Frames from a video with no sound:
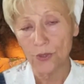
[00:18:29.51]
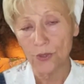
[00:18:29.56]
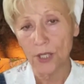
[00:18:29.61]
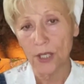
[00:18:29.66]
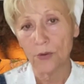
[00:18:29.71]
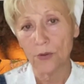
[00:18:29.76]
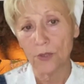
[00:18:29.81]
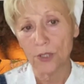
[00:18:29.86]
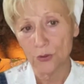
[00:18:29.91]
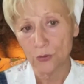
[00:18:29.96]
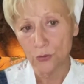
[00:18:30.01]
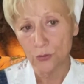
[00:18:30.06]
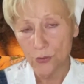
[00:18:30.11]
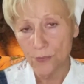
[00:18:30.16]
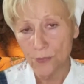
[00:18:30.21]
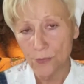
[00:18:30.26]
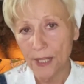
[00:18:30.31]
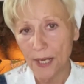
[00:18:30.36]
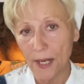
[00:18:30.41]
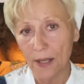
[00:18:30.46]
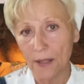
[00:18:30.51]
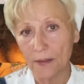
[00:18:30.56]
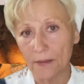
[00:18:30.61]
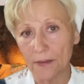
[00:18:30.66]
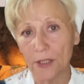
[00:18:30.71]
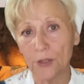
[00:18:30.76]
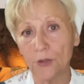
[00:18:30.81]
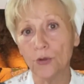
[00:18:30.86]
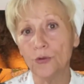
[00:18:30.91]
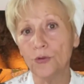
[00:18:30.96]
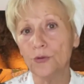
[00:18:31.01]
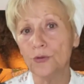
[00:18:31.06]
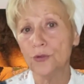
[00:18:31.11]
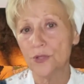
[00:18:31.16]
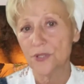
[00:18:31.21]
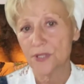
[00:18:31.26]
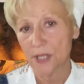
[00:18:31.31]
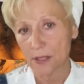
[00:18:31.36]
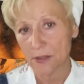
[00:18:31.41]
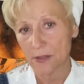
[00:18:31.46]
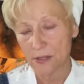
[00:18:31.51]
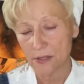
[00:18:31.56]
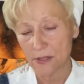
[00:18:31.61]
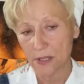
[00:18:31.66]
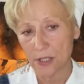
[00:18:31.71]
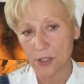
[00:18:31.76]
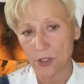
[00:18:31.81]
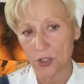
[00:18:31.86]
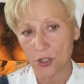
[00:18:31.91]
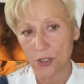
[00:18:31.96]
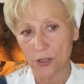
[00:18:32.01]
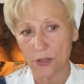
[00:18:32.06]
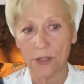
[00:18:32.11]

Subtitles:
They only do the milah. They don't do the 2nd stage.